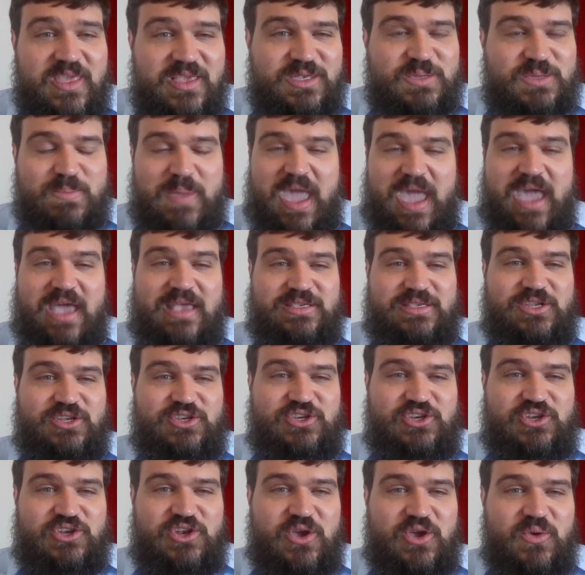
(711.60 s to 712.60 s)

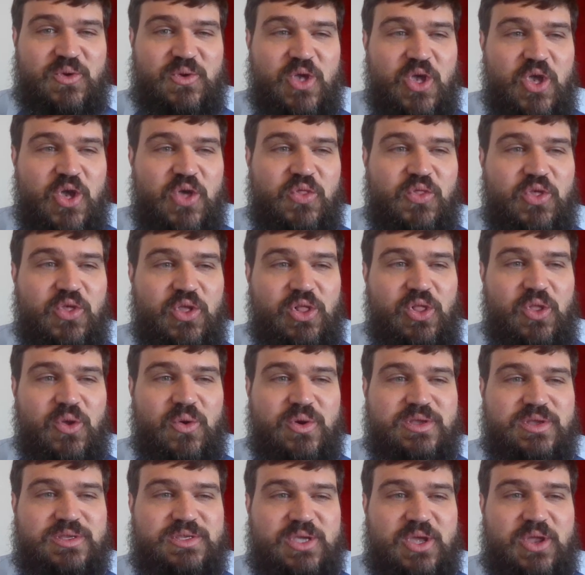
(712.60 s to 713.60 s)
passage, the
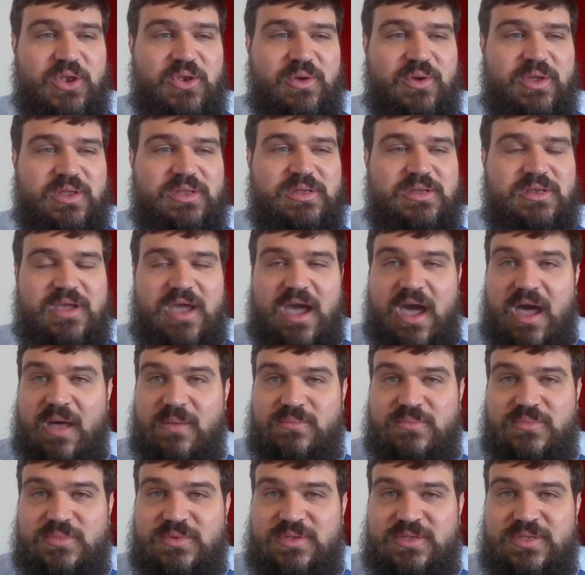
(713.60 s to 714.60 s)
Lord's anointed
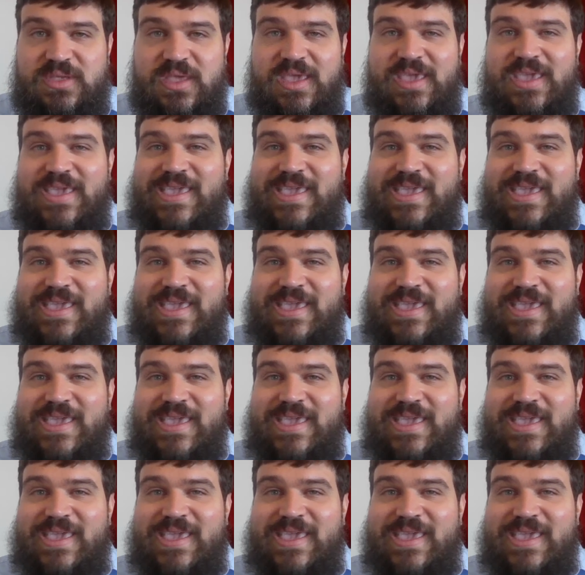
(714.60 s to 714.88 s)
comes